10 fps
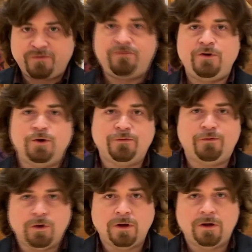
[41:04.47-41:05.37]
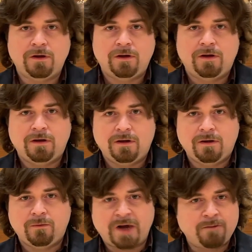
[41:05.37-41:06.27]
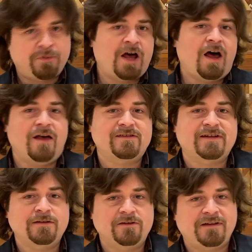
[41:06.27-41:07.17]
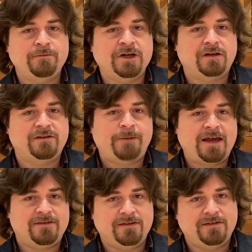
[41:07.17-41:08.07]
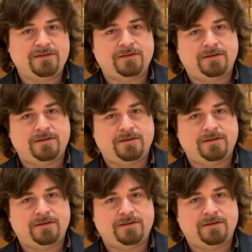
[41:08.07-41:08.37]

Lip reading: fearful when I am paused in those liminal spaces.